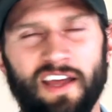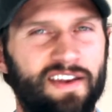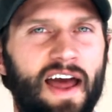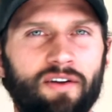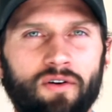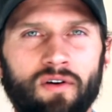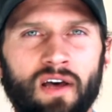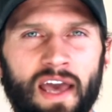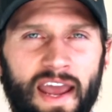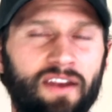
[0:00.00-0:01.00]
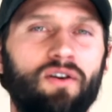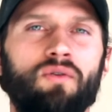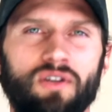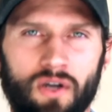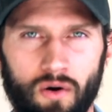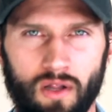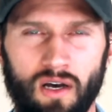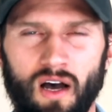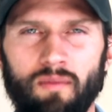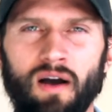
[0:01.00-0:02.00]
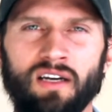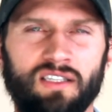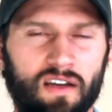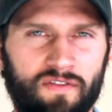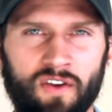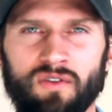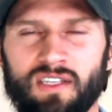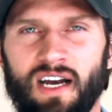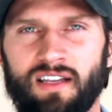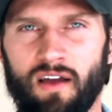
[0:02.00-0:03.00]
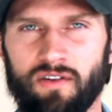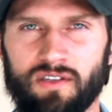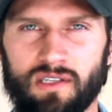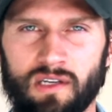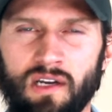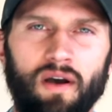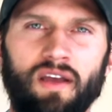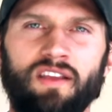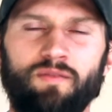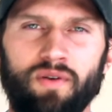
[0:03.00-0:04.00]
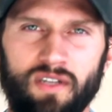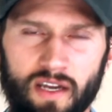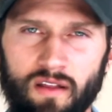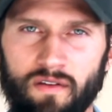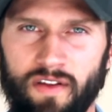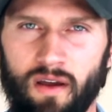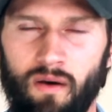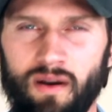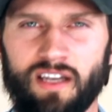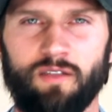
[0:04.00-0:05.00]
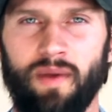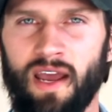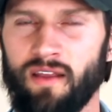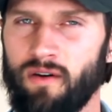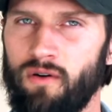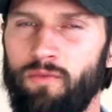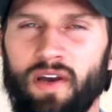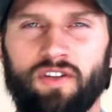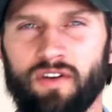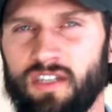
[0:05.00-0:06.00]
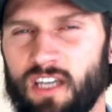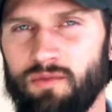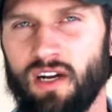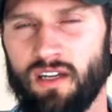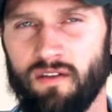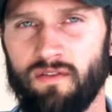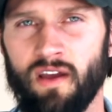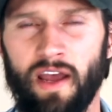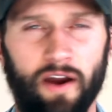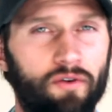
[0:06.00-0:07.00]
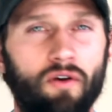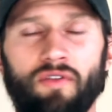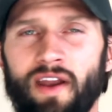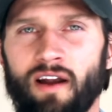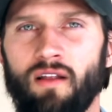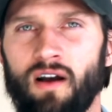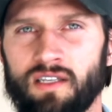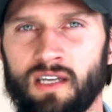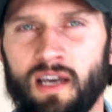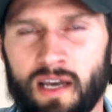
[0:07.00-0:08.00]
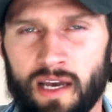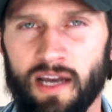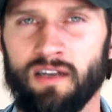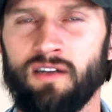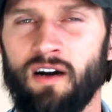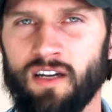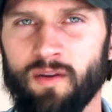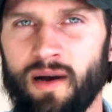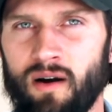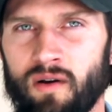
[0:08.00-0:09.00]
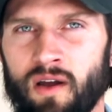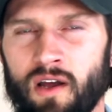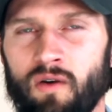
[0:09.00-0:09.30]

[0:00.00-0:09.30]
nettle, and gotu kola, amongst a few select others. But in this particular video, I want to expand the whole picture and subject of hair growth and hair loss and talk to you about